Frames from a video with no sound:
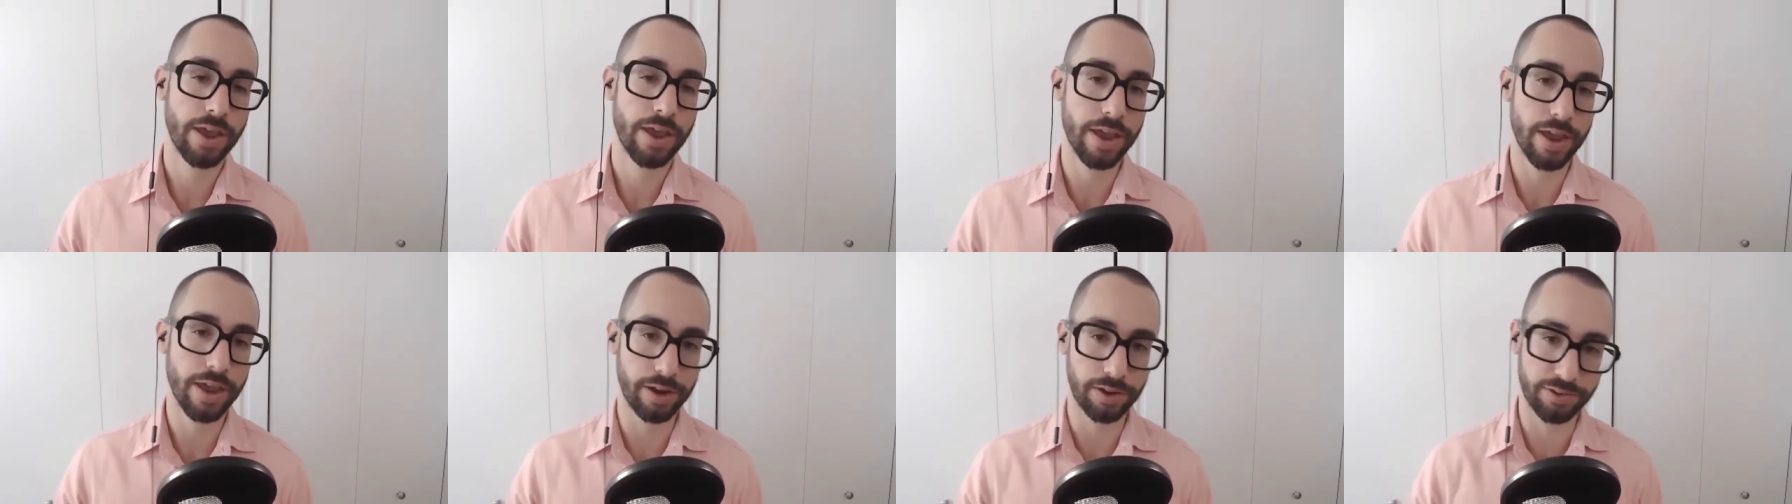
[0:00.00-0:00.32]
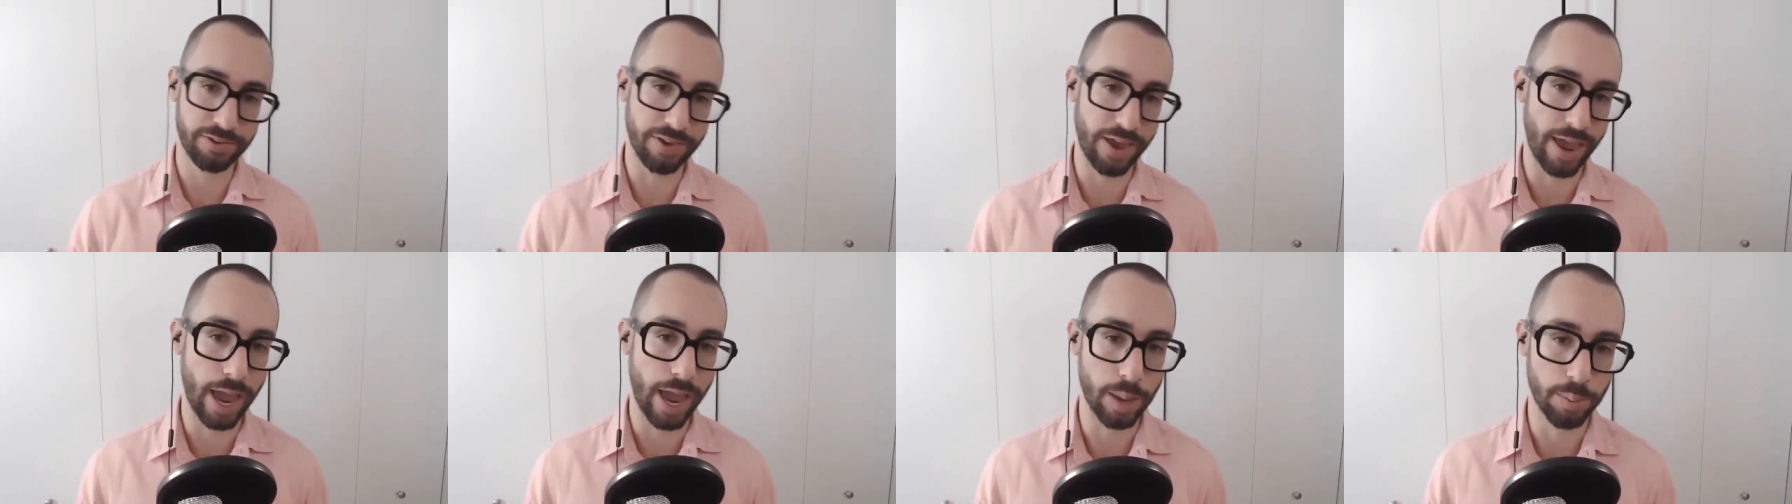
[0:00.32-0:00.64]

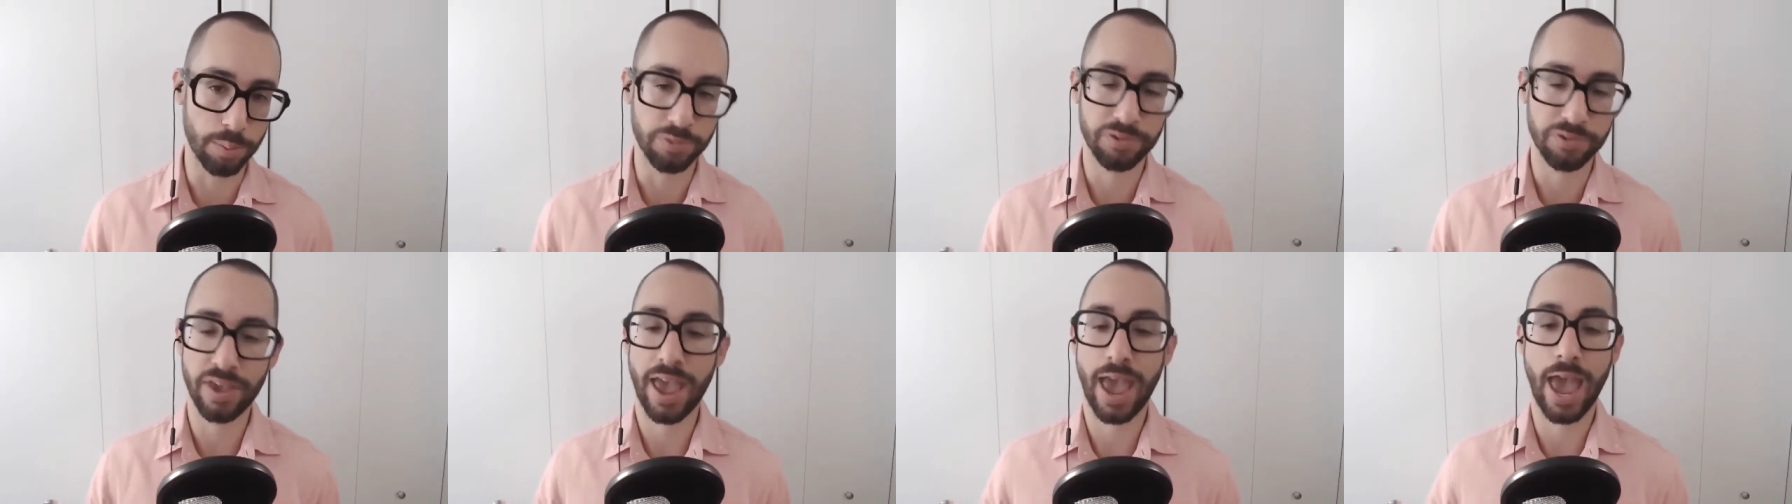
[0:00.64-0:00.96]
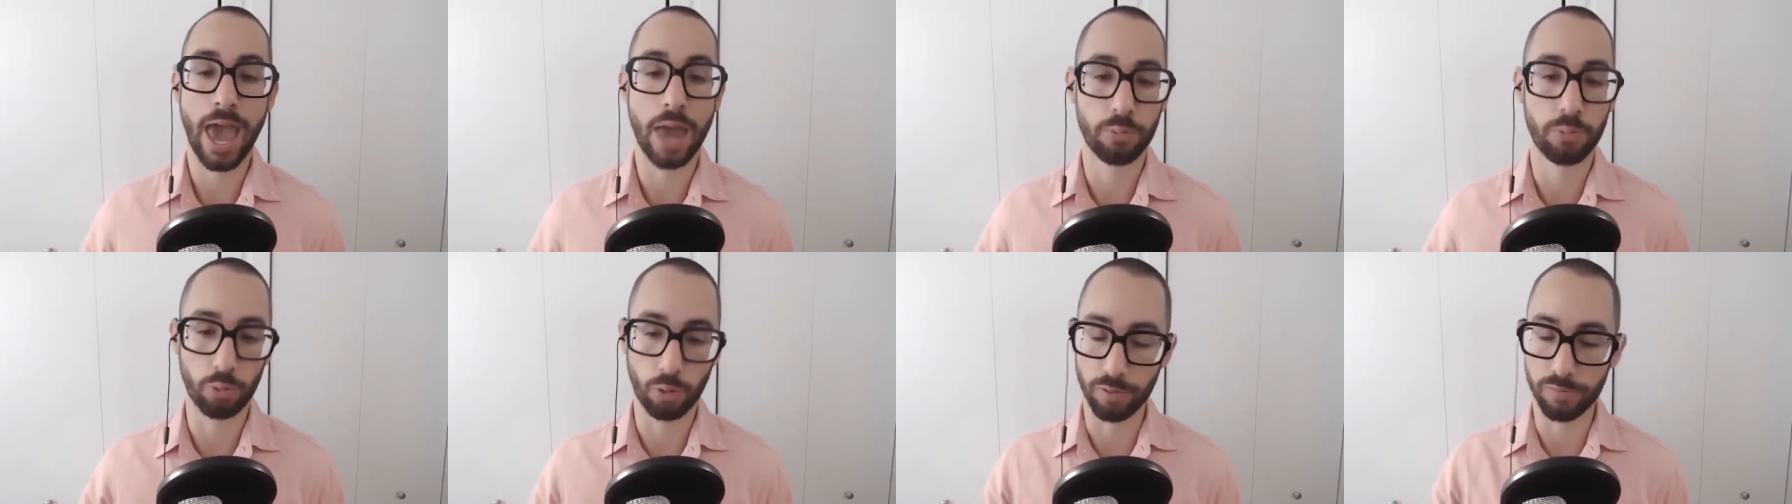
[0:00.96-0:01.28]
exams,
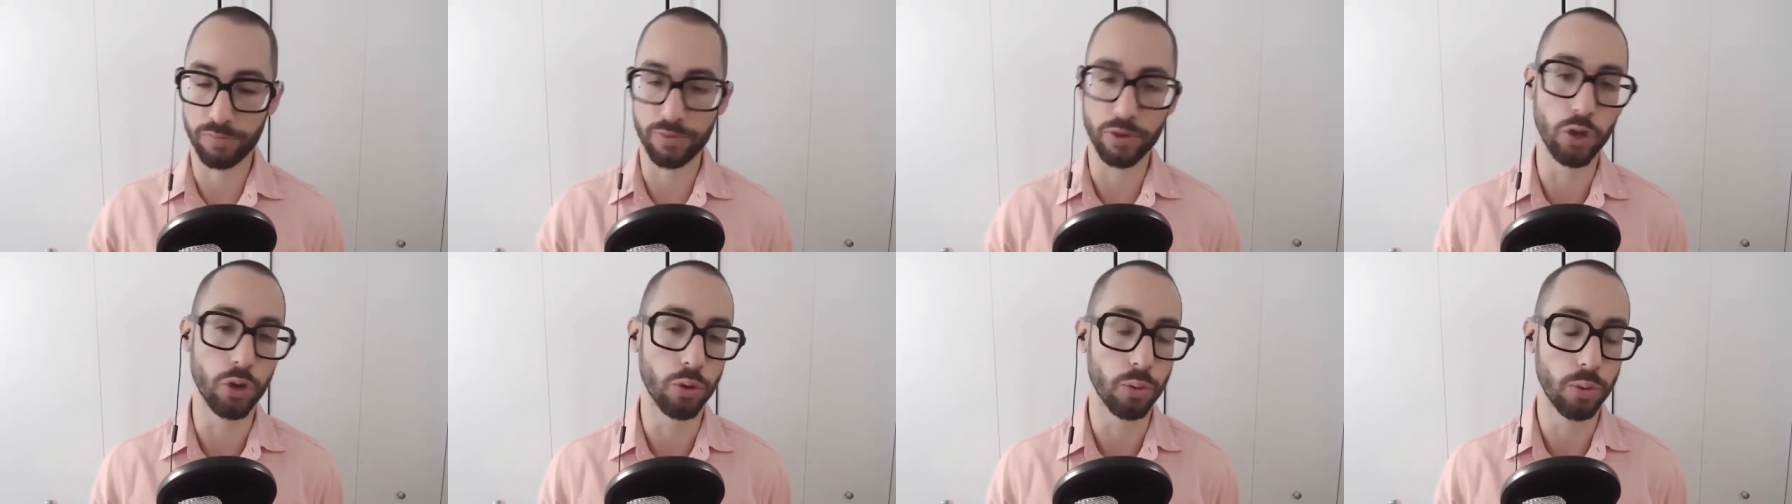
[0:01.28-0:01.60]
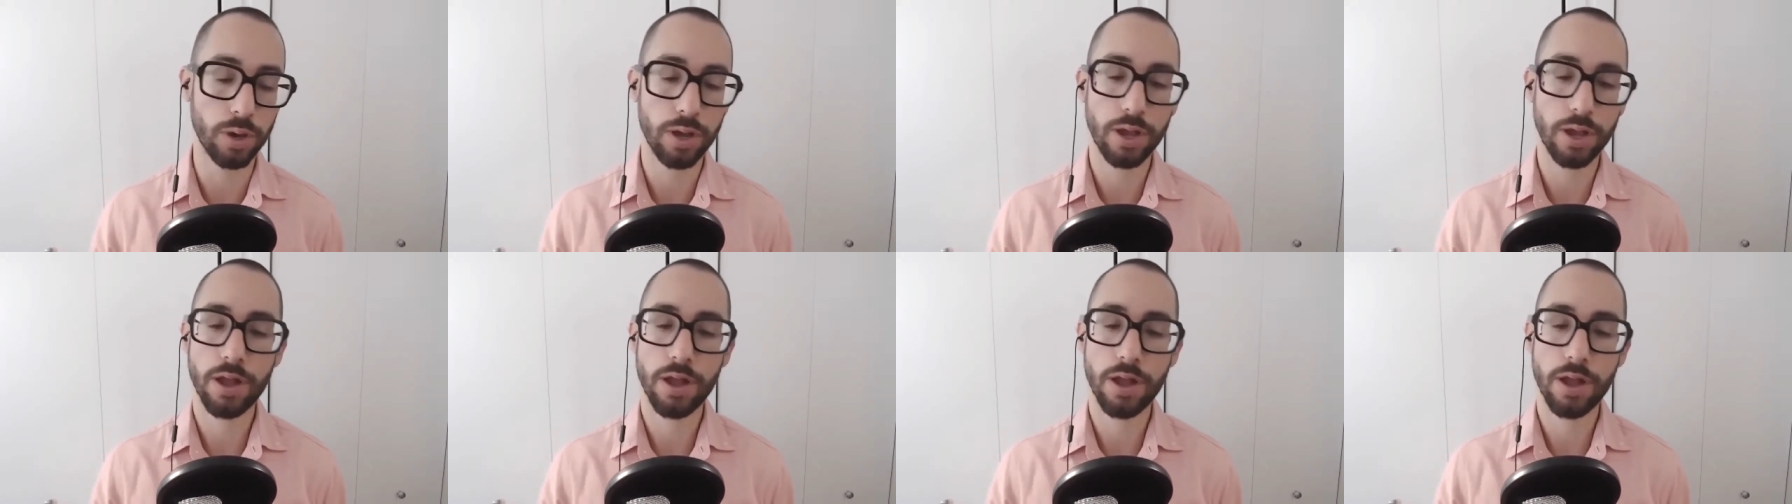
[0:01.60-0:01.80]
and review.